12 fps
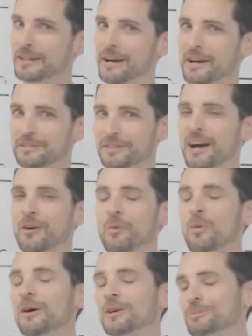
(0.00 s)
guys, now,
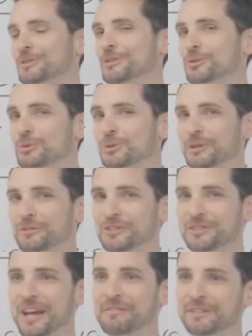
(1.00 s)
welcome to the rule of
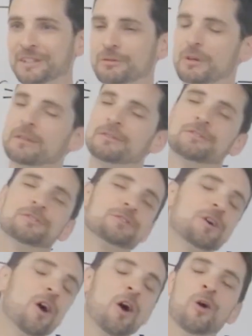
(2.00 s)
70, right? This is
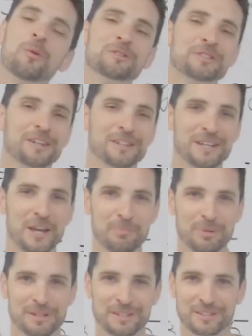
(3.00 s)
always on the
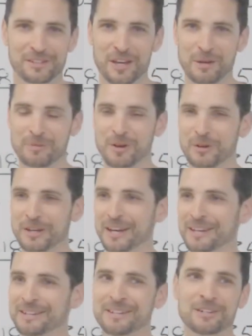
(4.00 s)
AP exam,
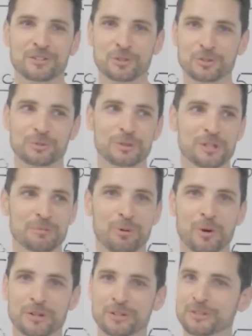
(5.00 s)
okay? So it's really
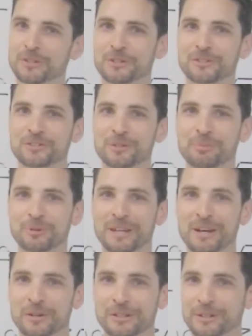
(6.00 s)
important you know this simple
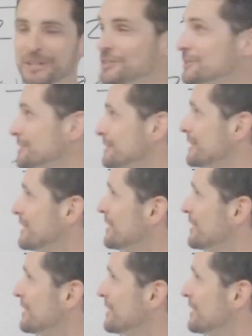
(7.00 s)
calculation,